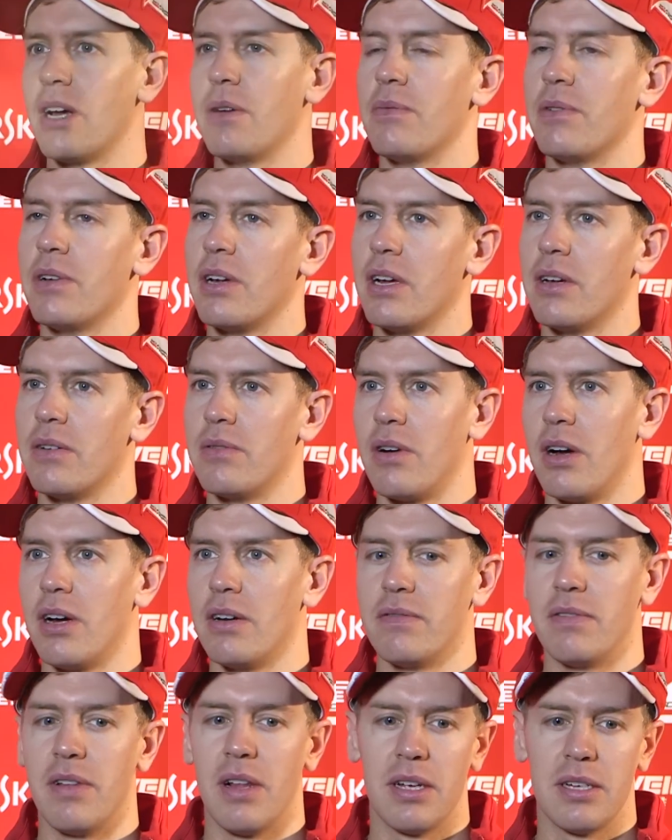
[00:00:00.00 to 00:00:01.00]
time when I
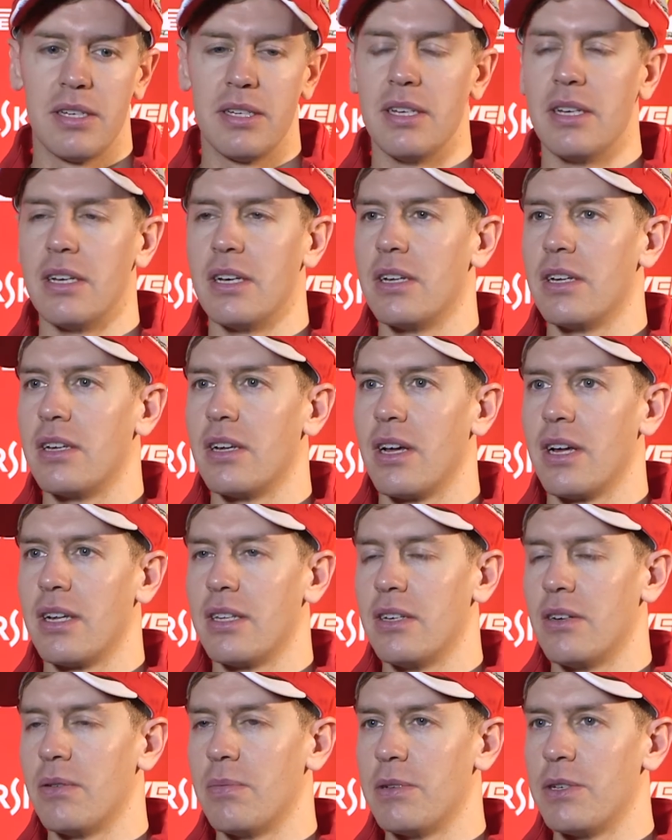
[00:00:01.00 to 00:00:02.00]
arrived last year and I
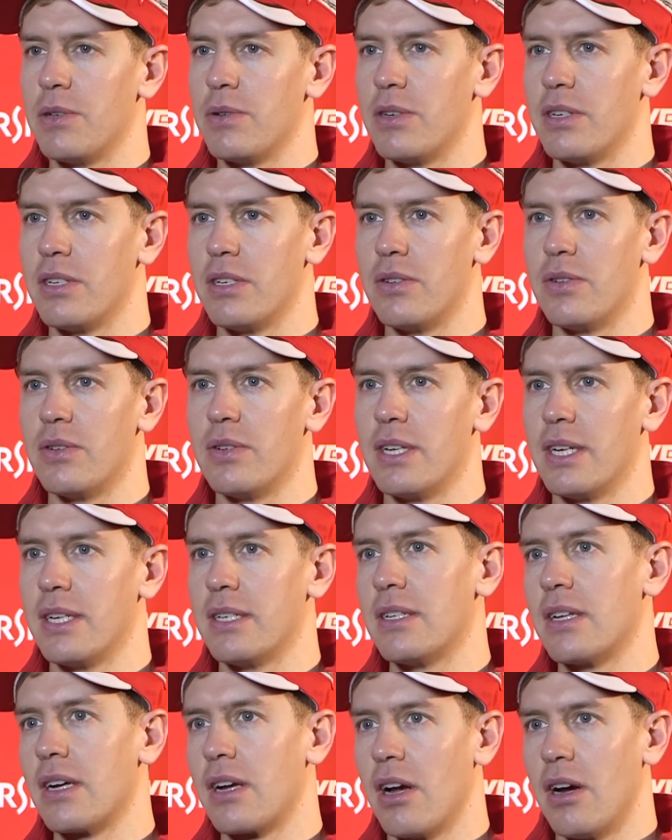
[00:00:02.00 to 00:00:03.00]
had the opportunity to
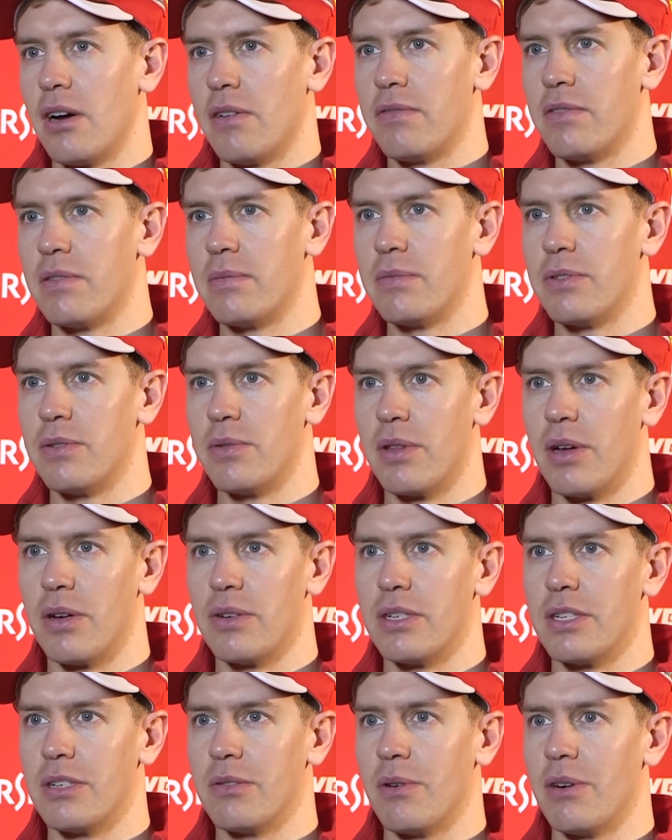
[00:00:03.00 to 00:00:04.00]
test the car from two
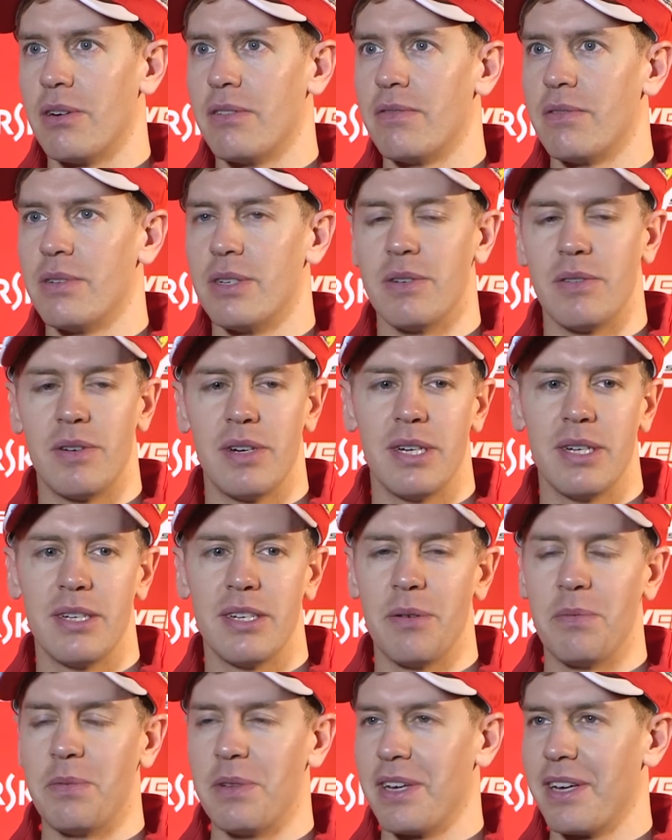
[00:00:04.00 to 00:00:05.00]
thousand twelve was already
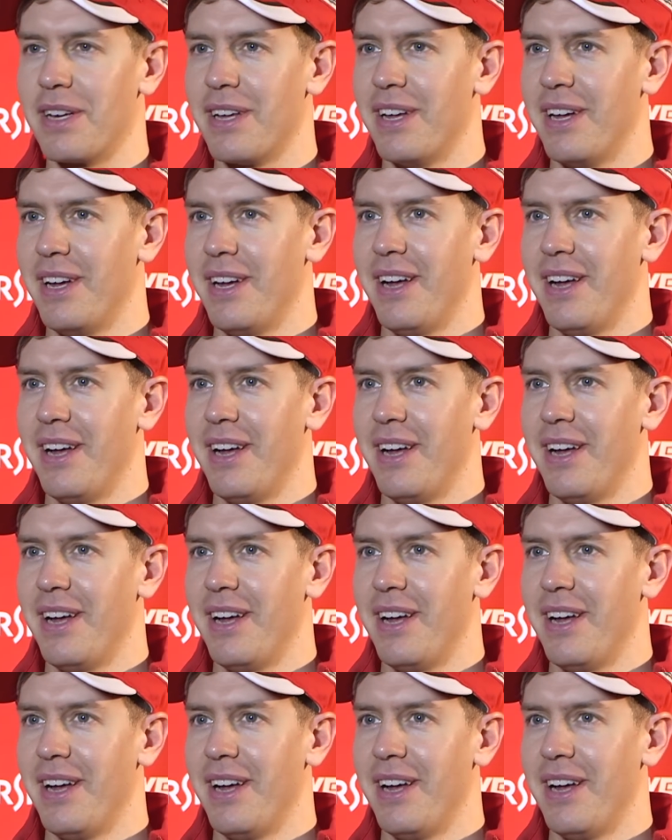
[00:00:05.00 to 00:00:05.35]
something